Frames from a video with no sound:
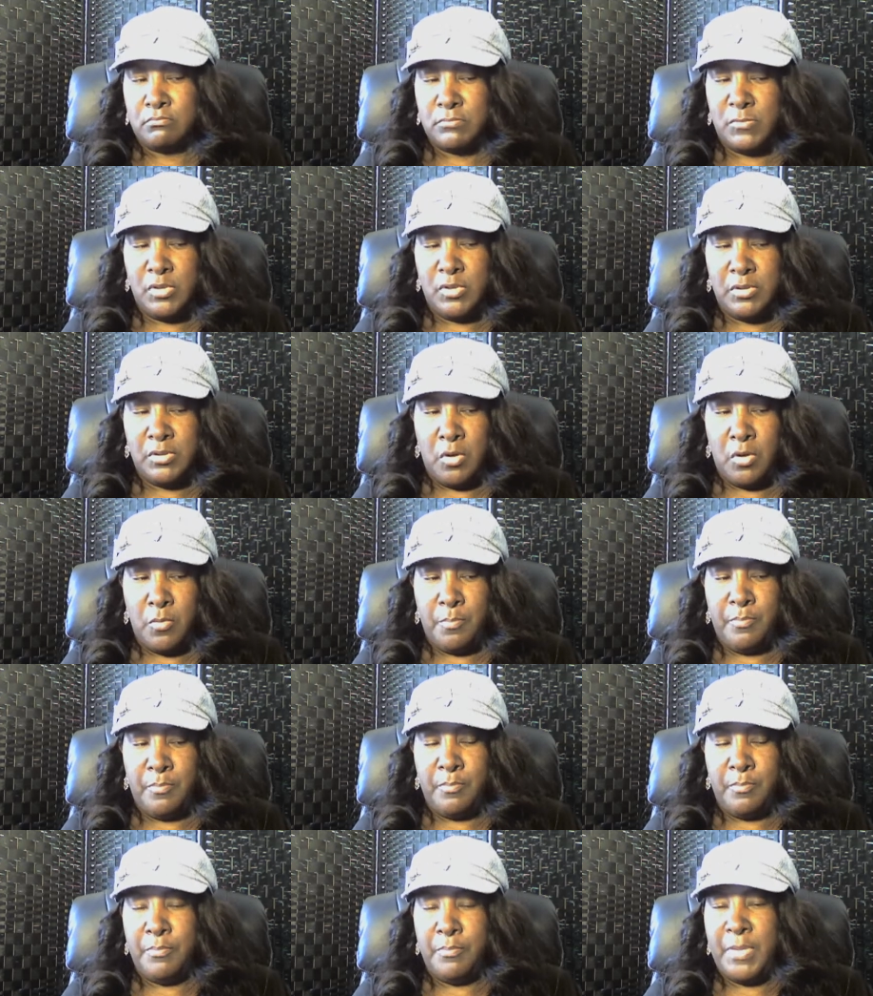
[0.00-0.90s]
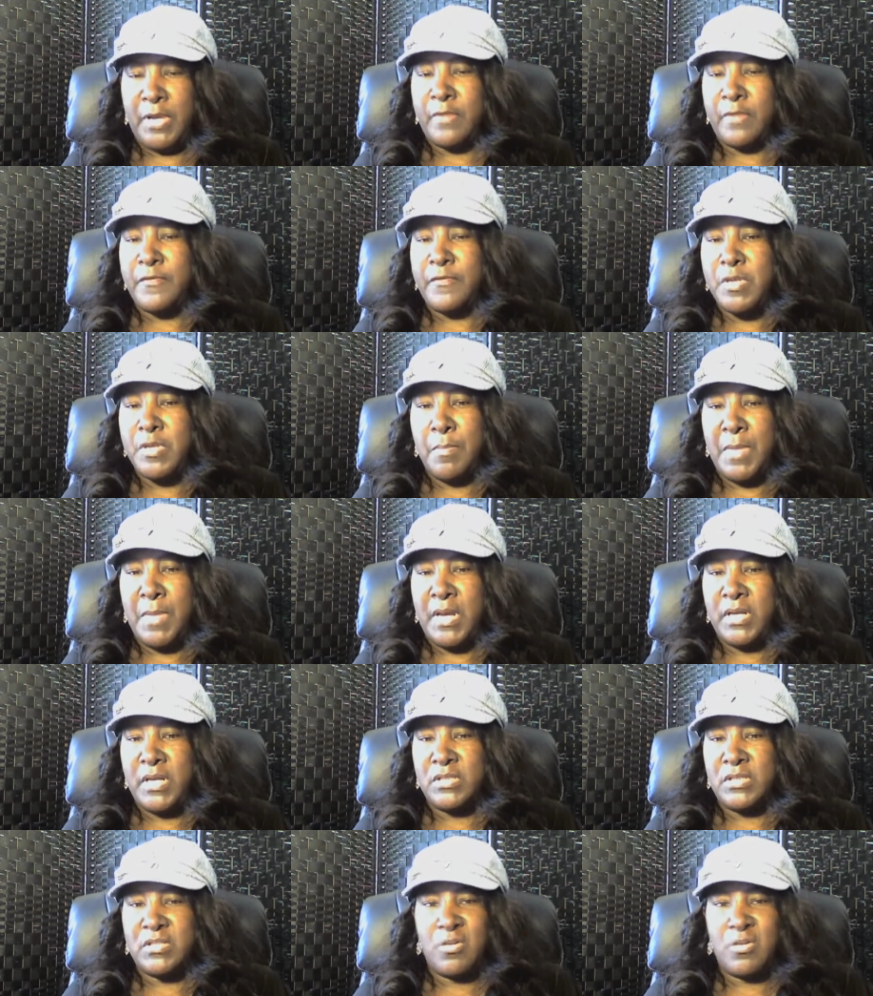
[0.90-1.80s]
you know, better for your
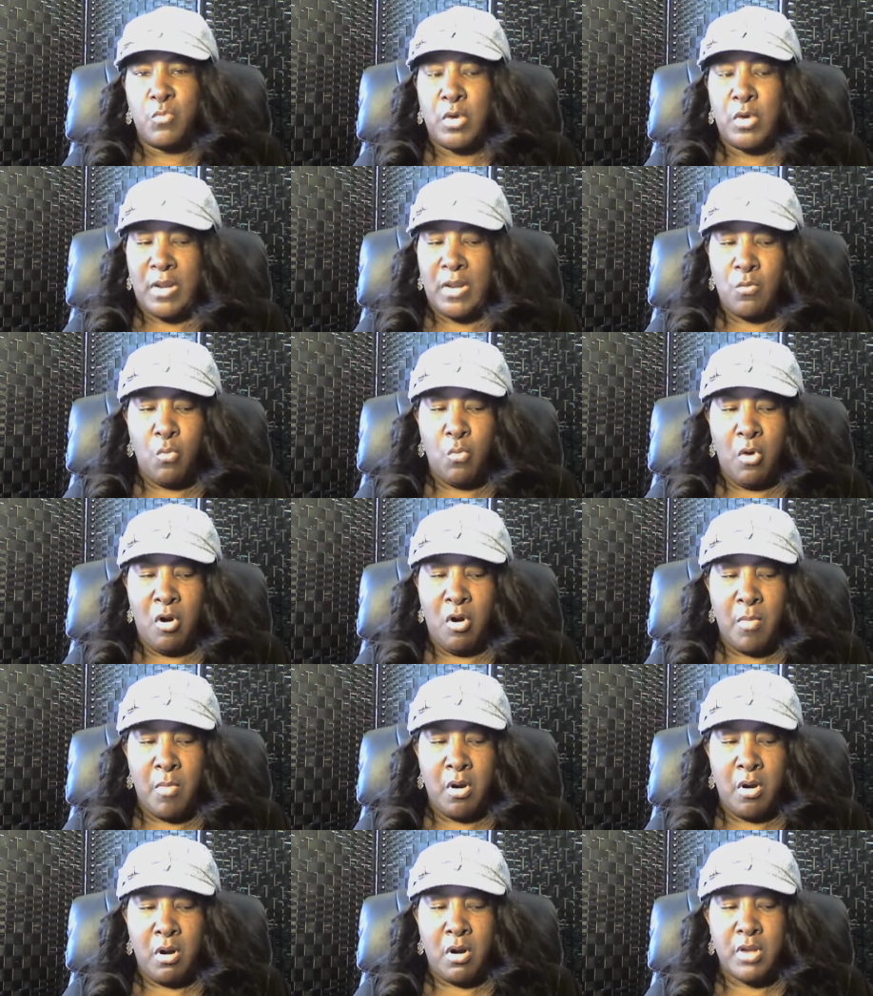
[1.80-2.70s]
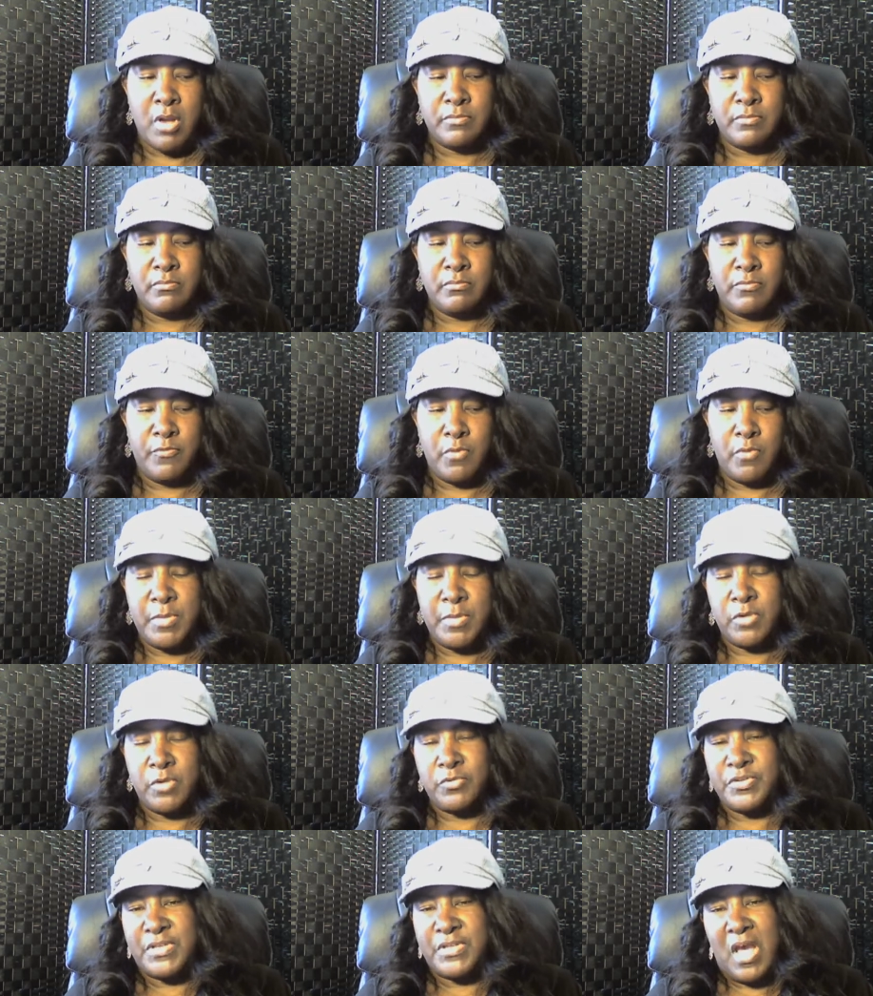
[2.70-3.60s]
money somewhere like Walmart for a
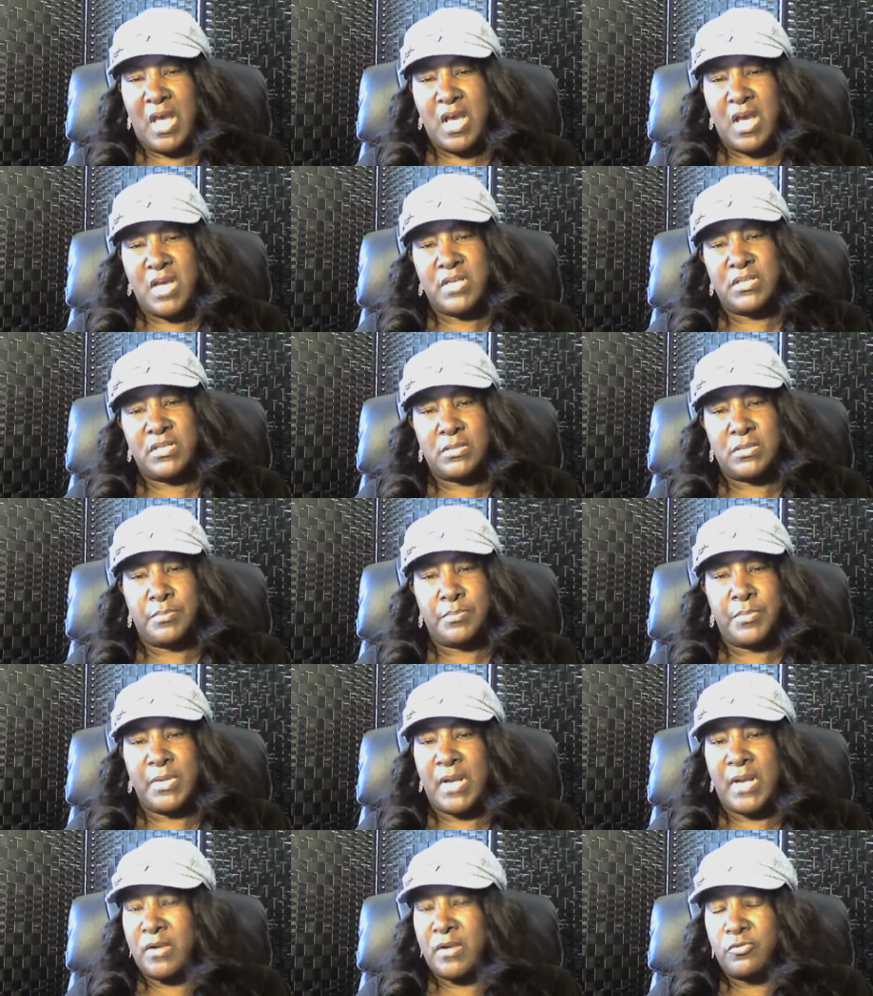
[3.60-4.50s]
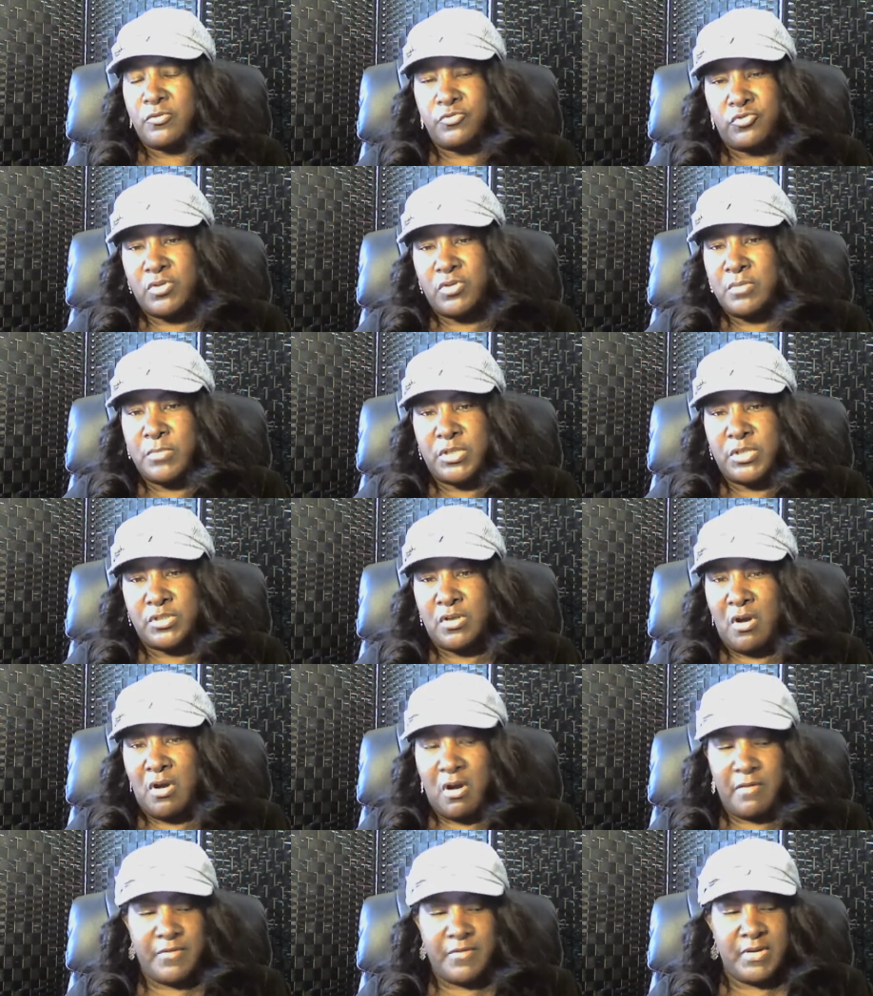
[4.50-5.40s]
bigger size. But I don't drink much
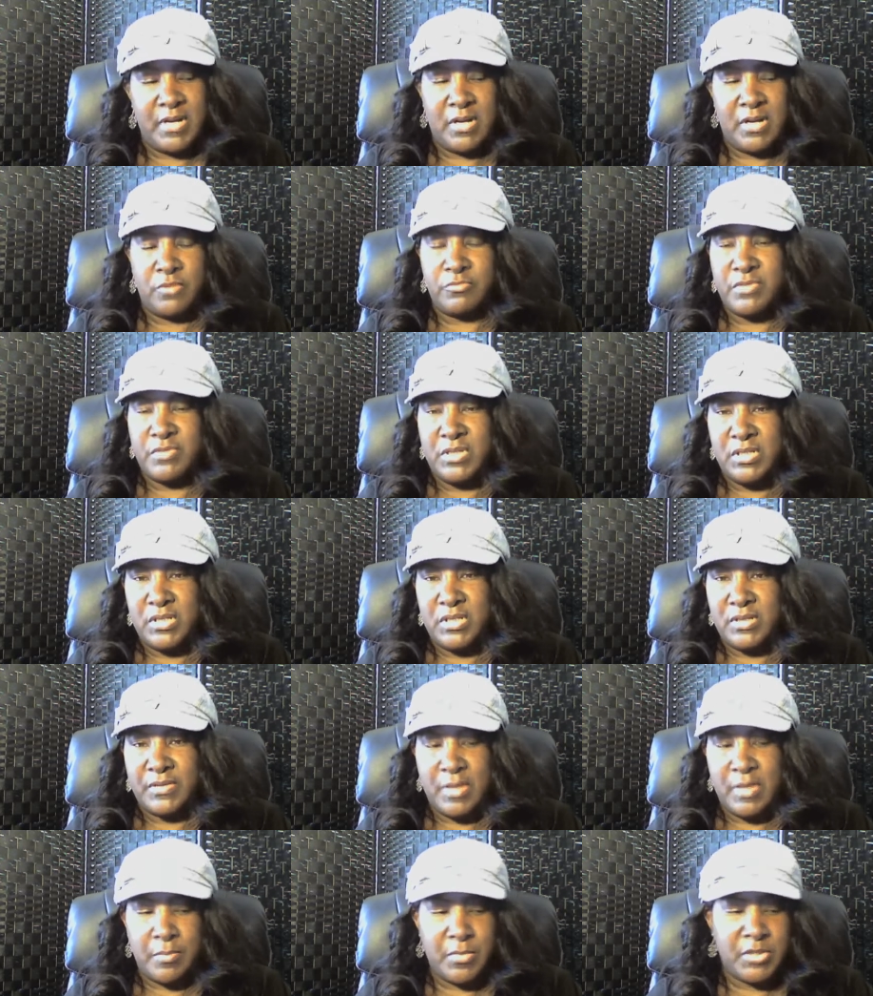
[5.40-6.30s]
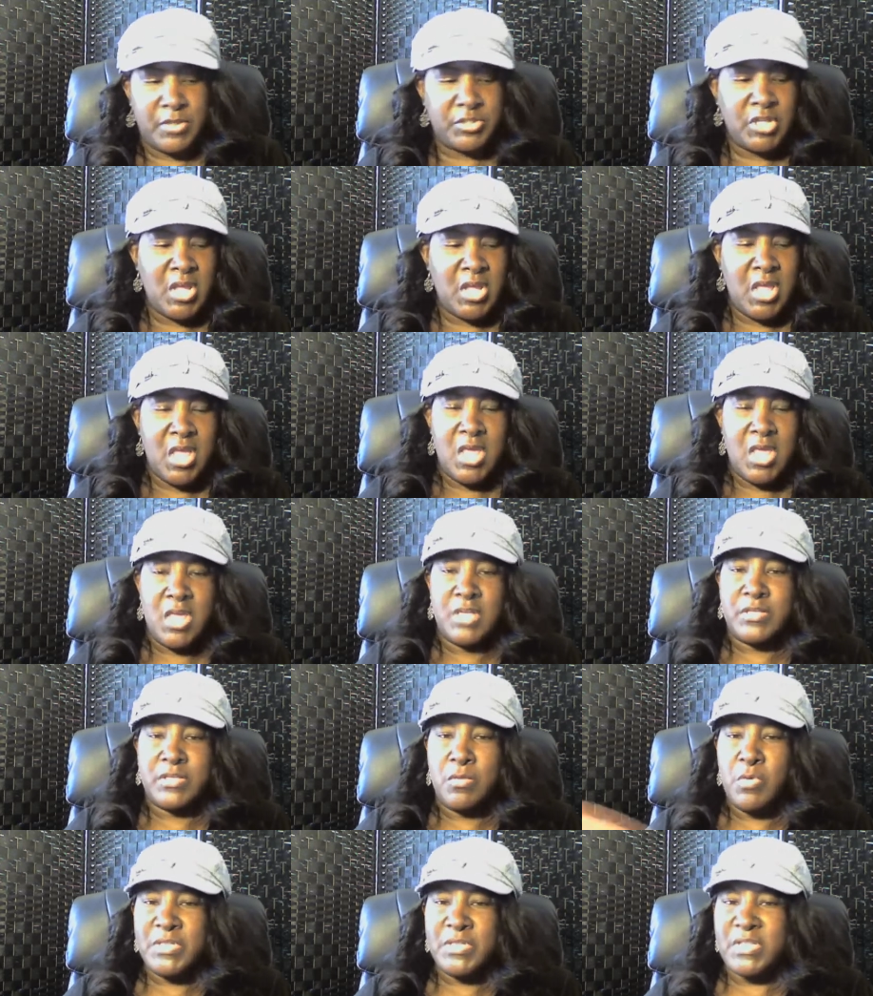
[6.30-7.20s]
coffee and I don't need it that much. And
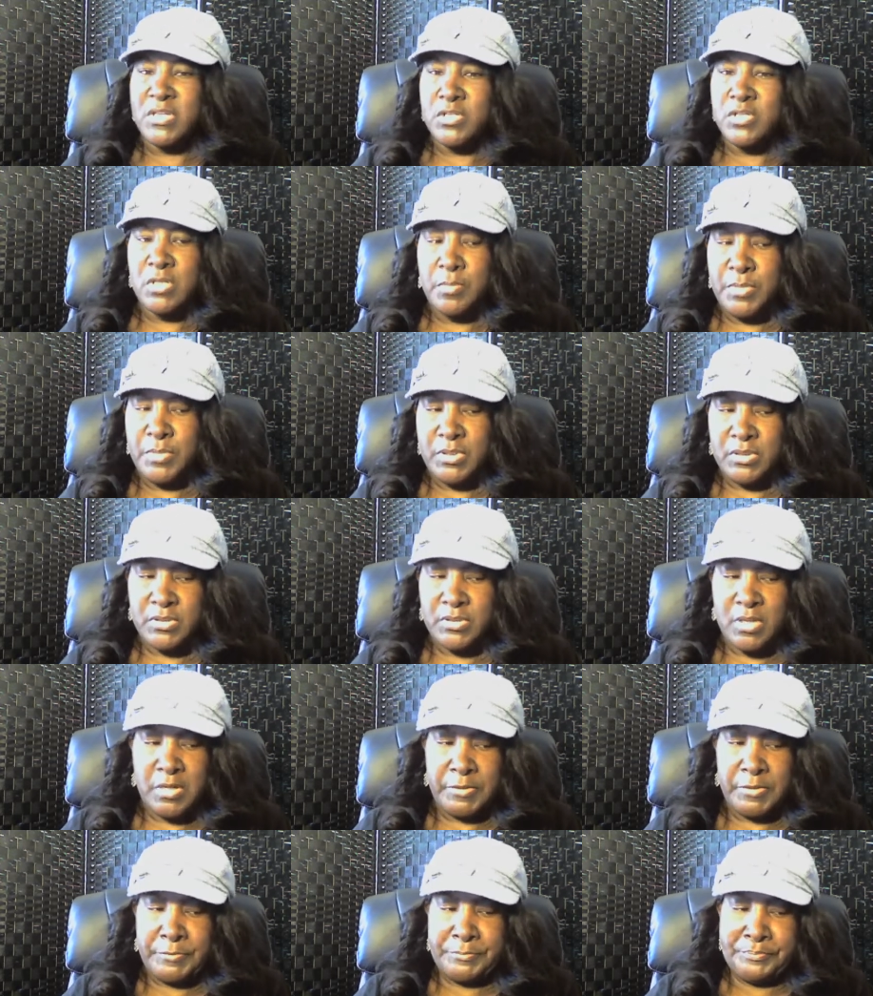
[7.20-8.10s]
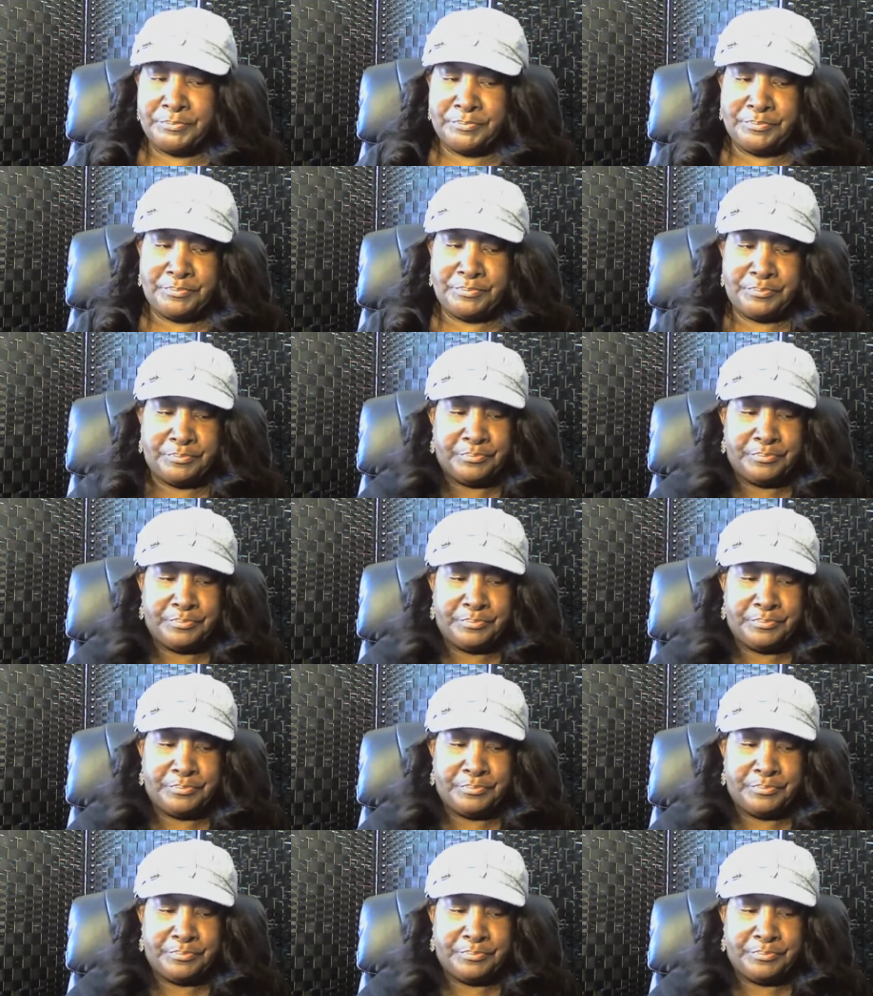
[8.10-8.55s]
someone said you can put um,